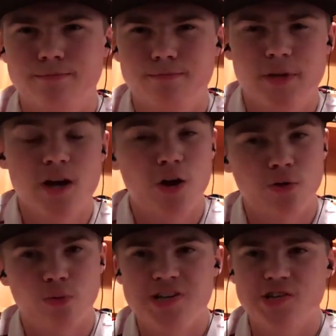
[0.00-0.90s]

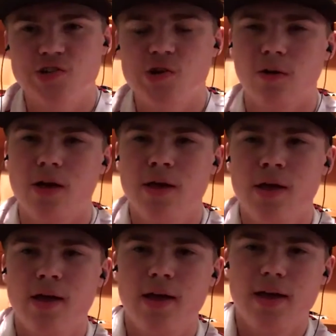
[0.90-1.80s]
inaugural race at Charlotte.
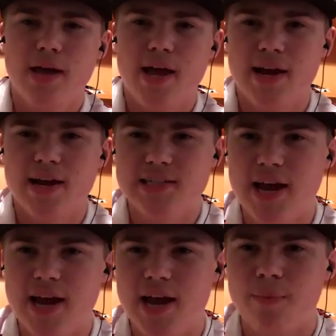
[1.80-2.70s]
And he said,
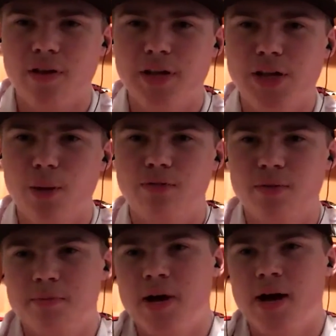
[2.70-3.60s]
"Hey, I'm going to link you up with
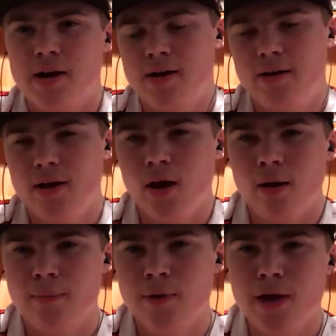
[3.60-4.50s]
somebody.
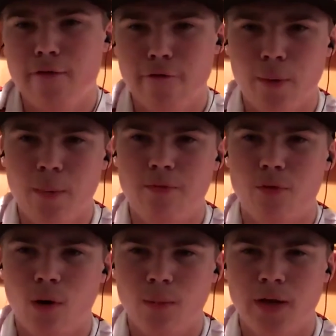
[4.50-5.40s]
You may have heard him
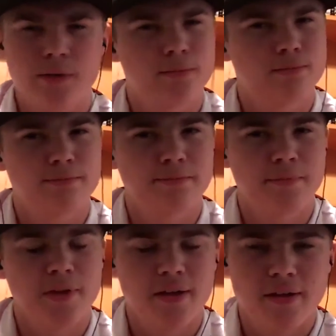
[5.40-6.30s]
before." I'm like,
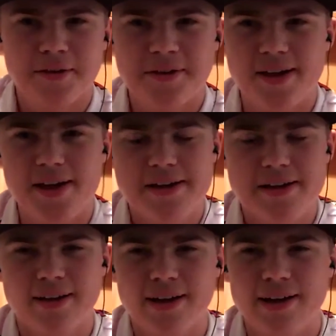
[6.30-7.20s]
okay.
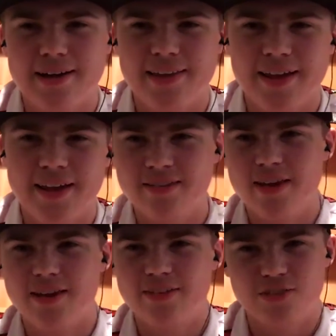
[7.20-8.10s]
And I get
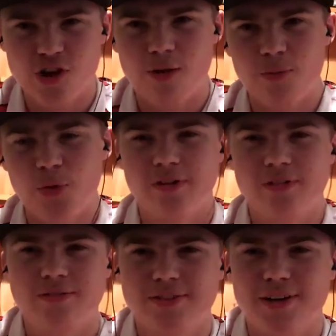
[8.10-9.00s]
text, and it's John Wood
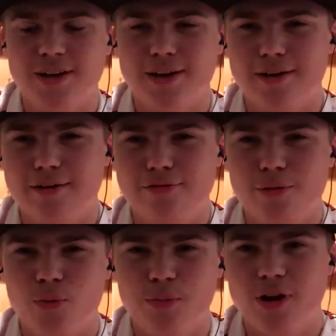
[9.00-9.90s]

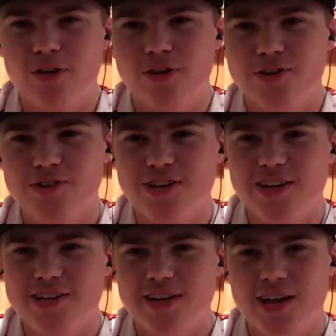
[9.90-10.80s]
from Wood Brothers. And he
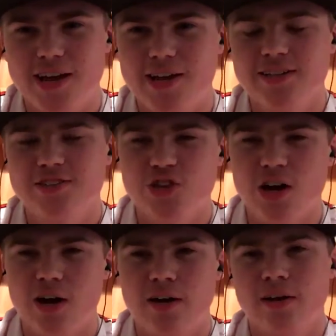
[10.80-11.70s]
said, "Hey, this is
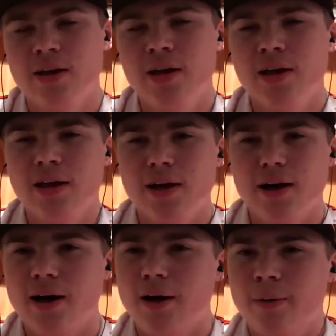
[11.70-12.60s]
John.
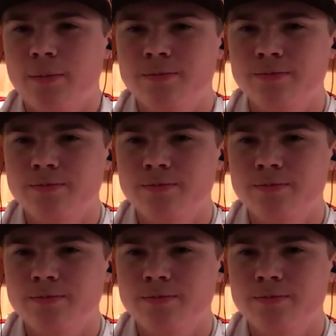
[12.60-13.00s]
I'm